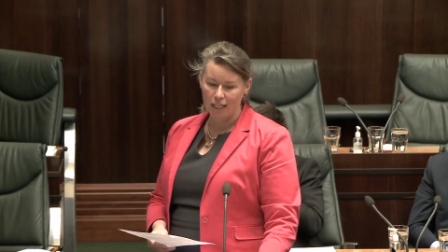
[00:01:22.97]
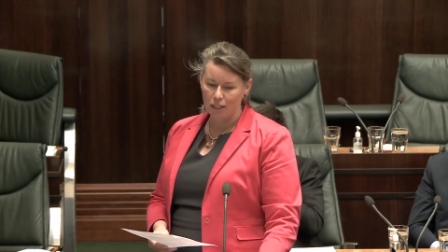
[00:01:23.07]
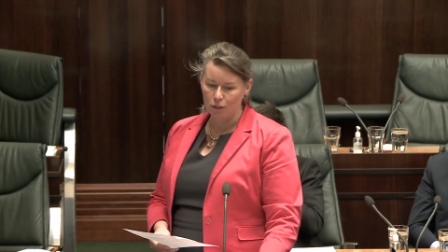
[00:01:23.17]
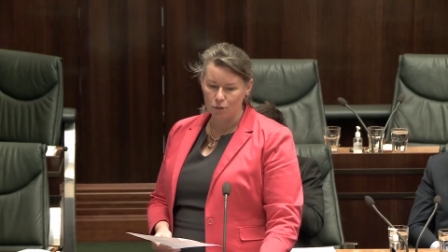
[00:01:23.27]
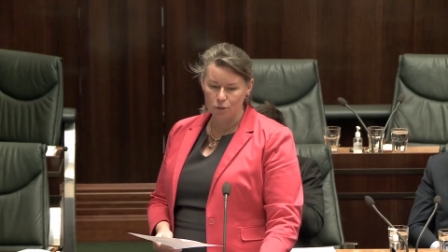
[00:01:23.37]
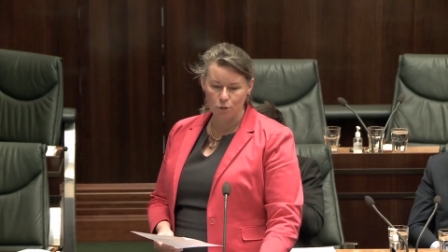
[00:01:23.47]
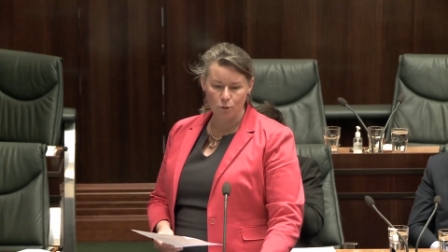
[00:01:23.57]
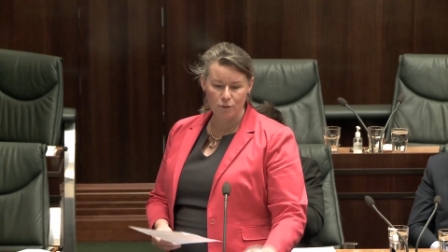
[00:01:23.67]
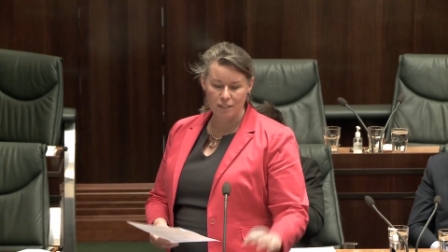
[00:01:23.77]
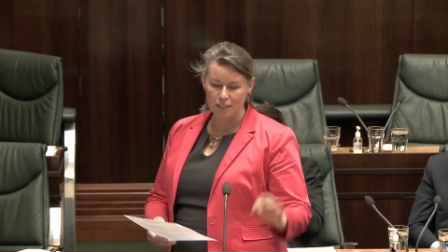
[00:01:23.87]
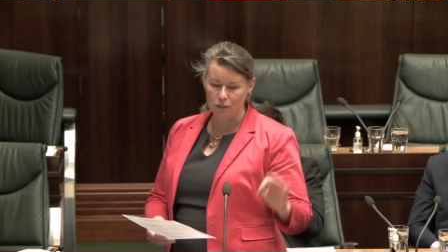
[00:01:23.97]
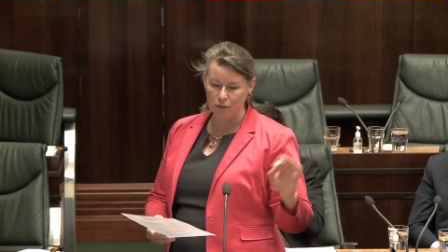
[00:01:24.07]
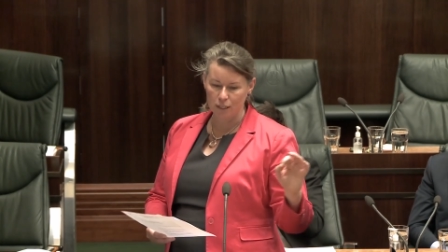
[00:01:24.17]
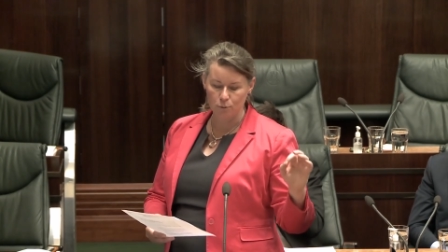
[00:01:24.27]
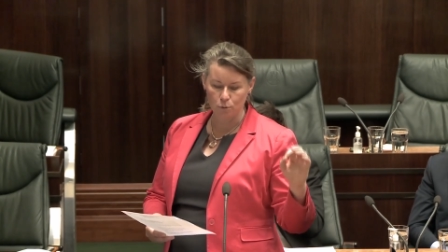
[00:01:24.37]
included all this
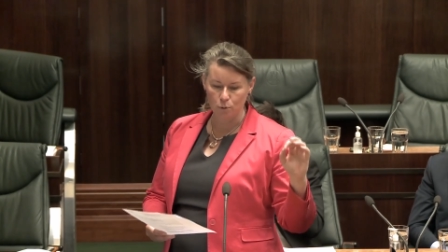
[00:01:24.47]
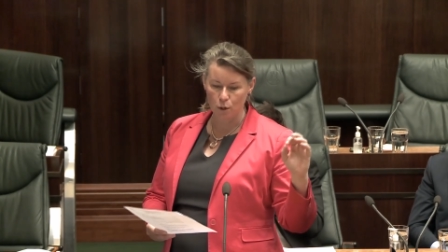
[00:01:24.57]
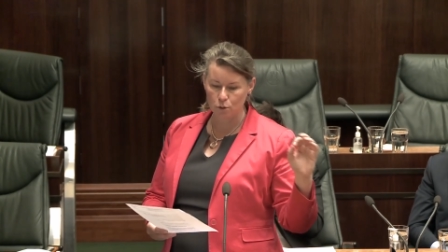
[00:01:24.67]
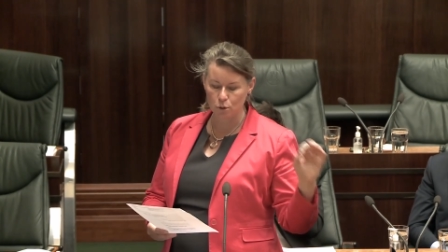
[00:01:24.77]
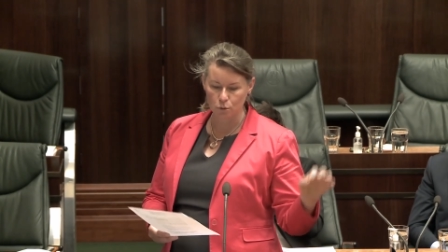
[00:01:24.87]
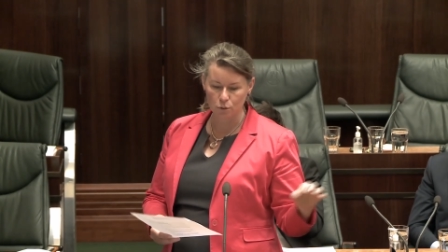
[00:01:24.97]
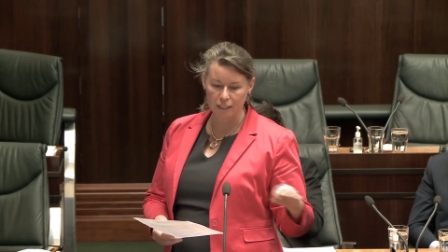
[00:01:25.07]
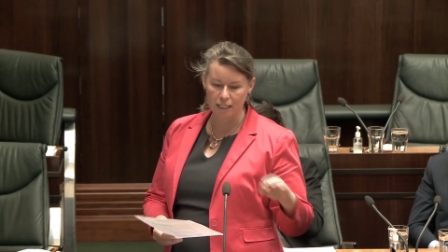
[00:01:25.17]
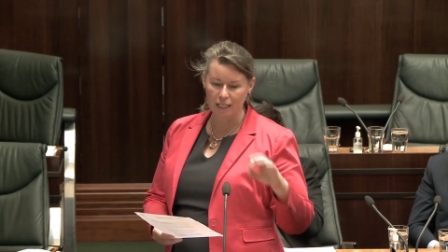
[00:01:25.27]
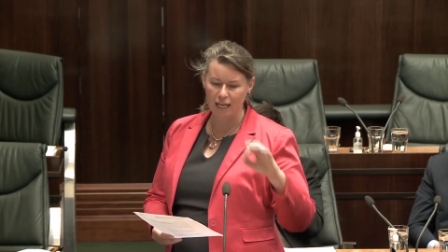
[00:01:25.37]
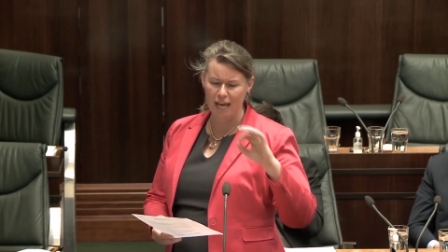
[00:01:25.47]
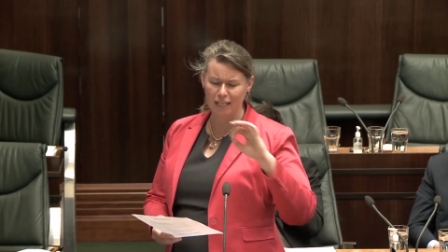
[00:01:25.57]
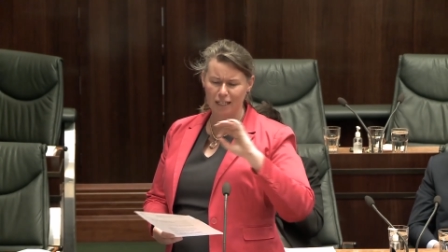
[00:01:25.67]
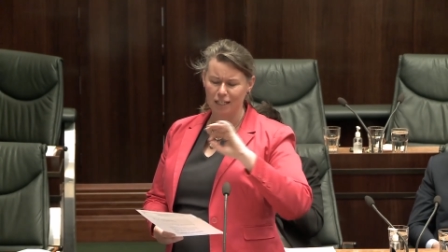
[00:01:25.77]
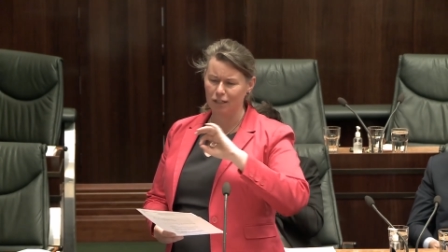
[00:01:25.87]
incredible tooling and
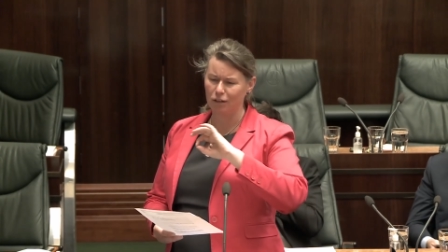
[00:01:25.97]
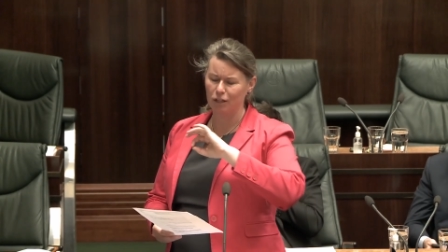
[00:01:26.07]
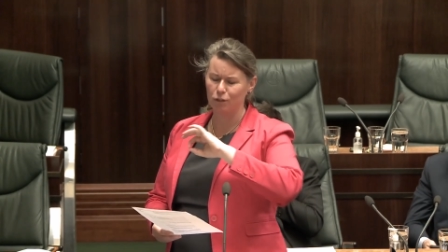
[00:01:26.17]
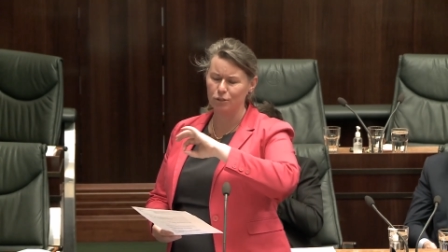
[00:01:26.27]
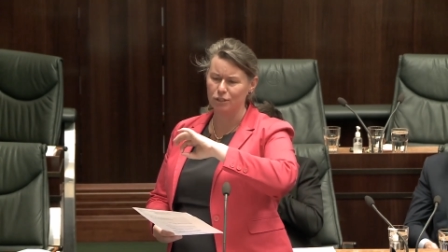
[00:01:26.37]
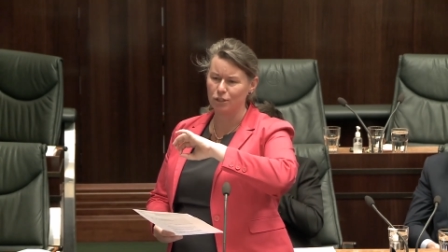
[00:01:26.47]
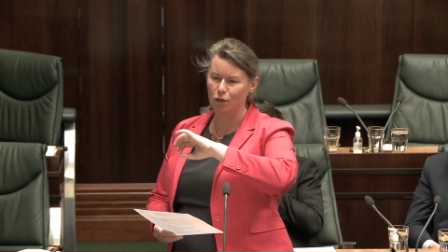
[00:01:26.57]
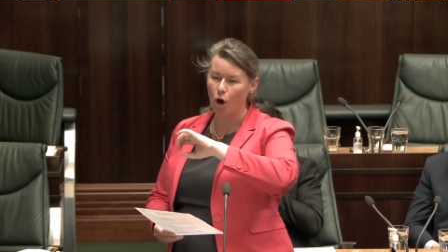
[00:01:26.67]
included